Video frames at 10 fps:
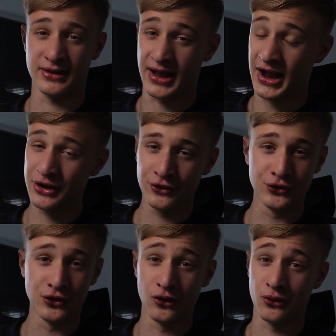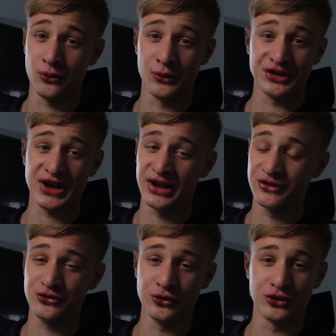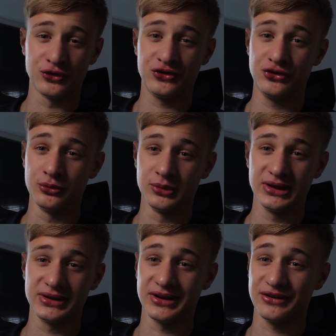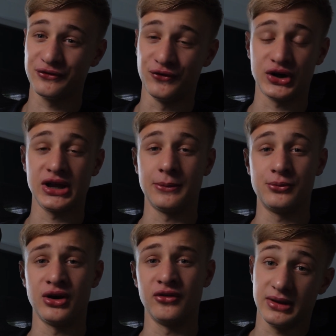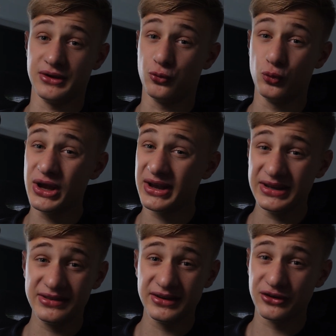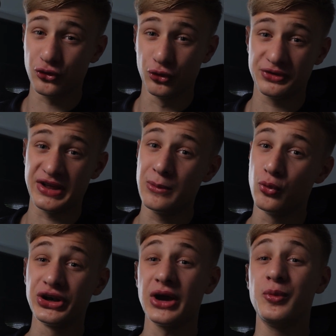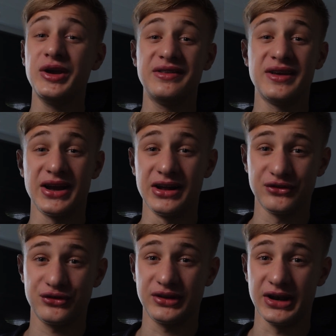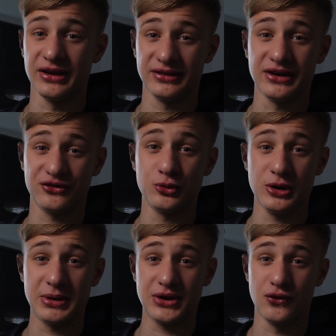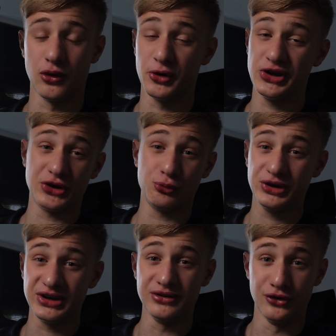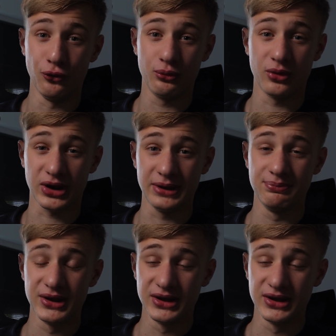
I don't know what else you're consuming that is fucking up your health. If we are eating this all the time, what are we eating else that is really bad for our body that we didn't know, okay?